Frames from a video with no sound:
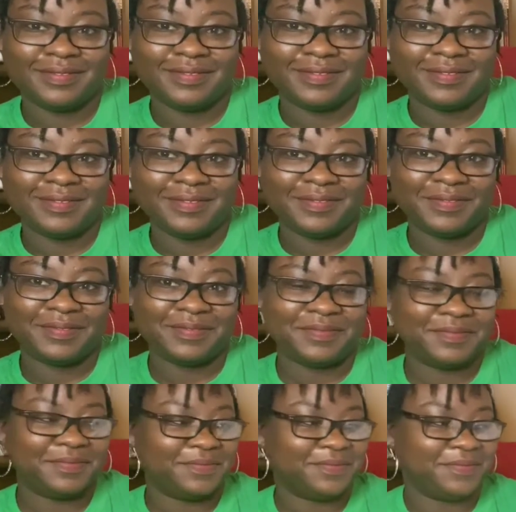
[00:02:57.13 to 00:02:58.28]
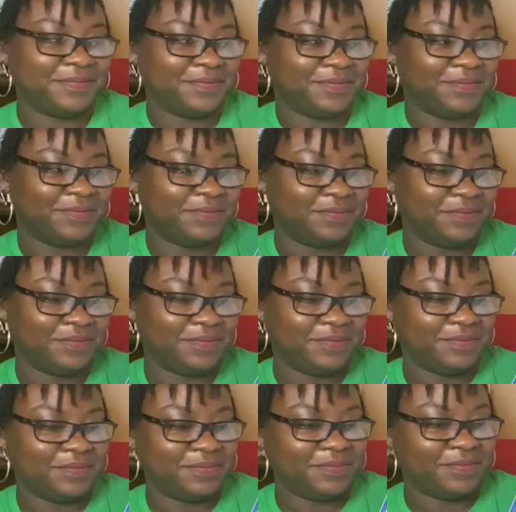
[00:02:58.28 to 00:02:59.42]

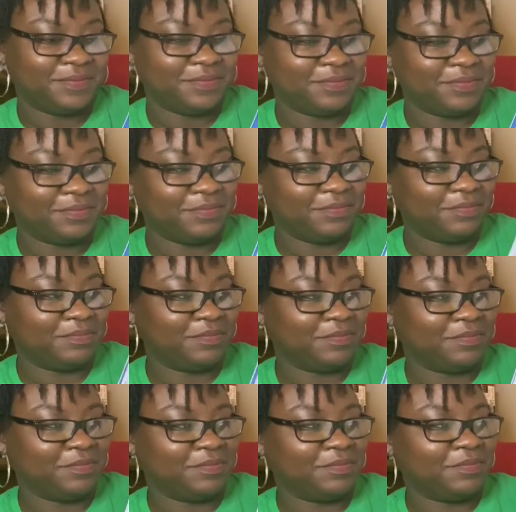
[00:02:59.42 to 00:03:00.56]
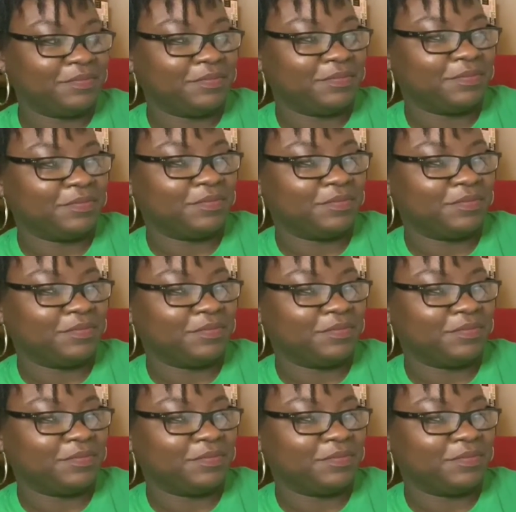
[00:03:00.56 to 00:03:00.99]
(no one is talking)